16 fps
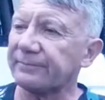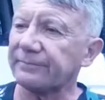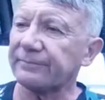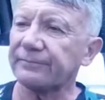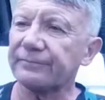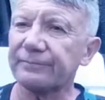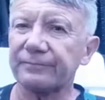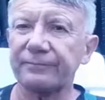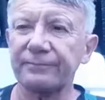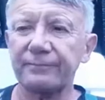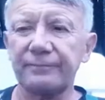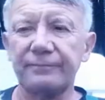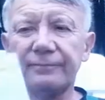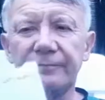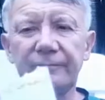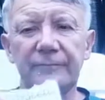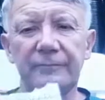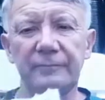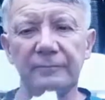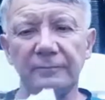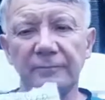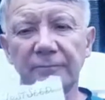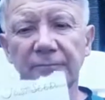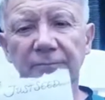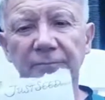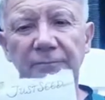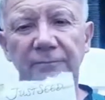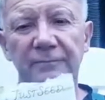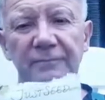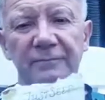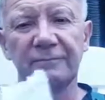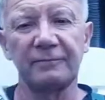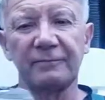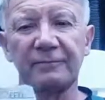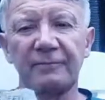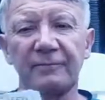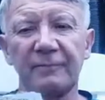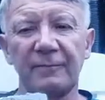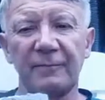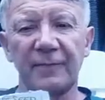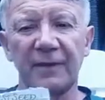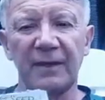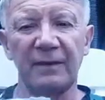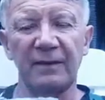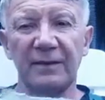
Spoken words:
(no one is talking)